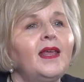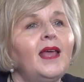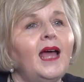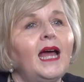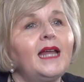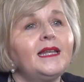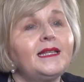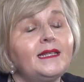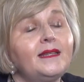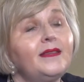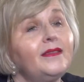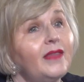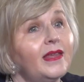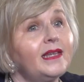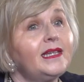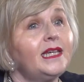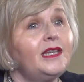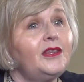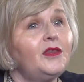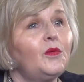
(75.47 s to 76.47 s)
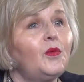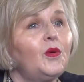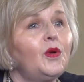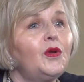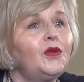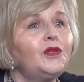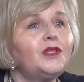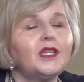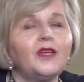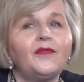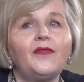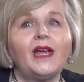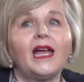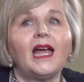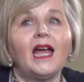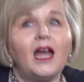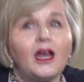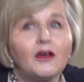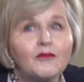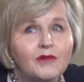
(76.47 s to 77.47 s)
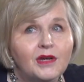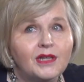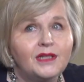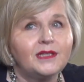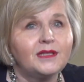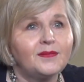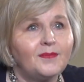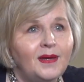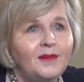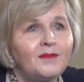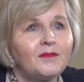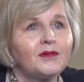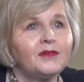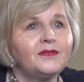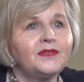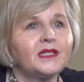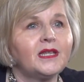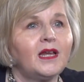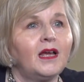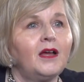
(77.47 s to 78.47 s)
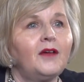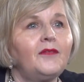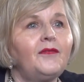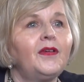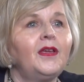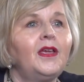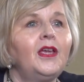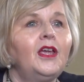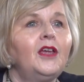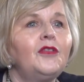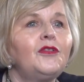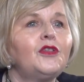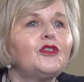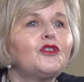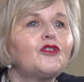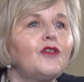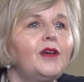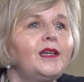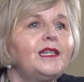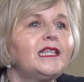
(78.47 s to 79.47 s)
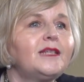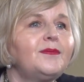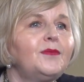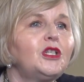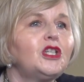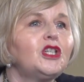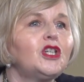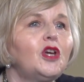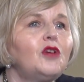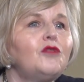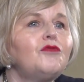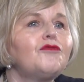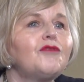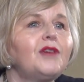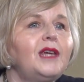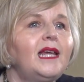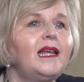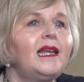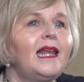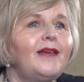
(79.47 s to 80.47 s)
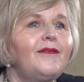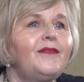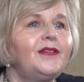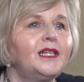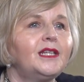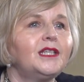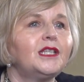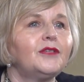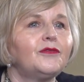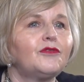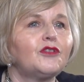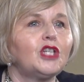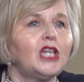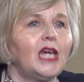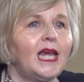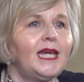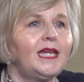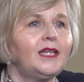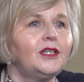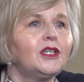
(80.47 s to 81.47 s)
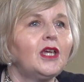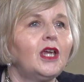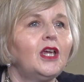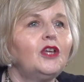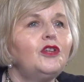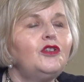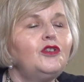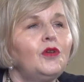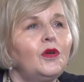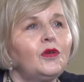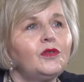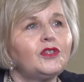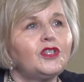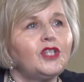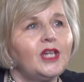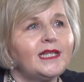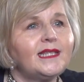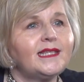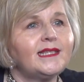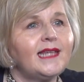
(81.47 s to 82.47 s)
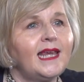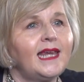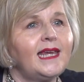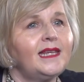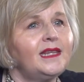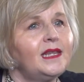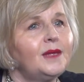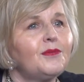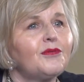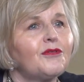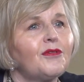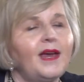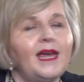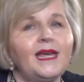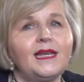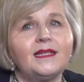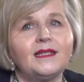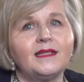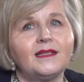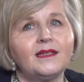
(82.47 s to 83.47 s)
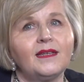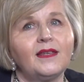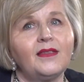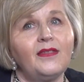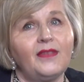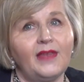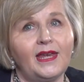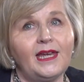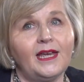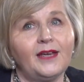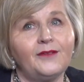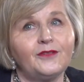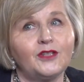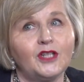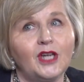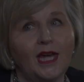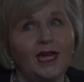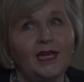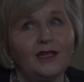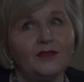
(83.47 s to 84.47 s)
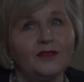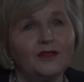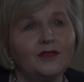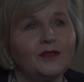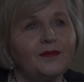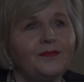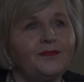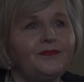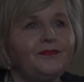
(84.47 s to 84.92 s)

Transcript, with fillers: and that, in the words of a current member of staff, the Trust must show real evidence of change, not just say in the press they have changed.